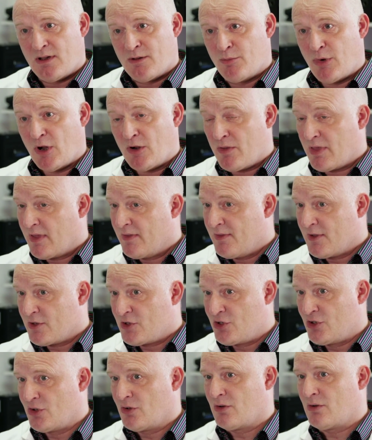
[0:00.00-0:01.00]
both in the
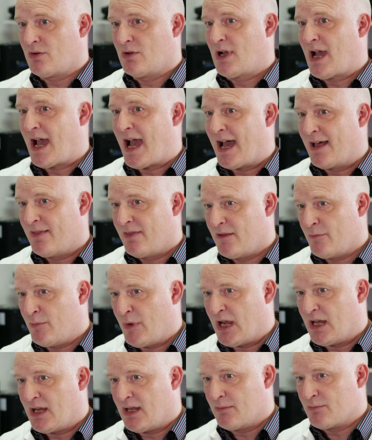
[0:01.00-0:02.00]
short and the
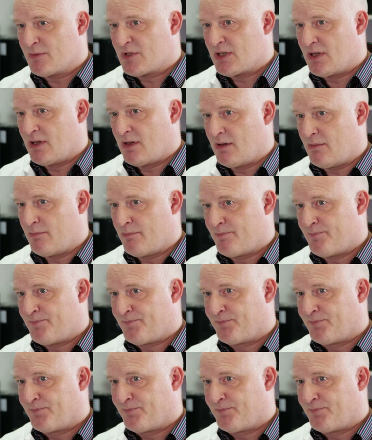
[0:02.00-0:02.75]
medium term.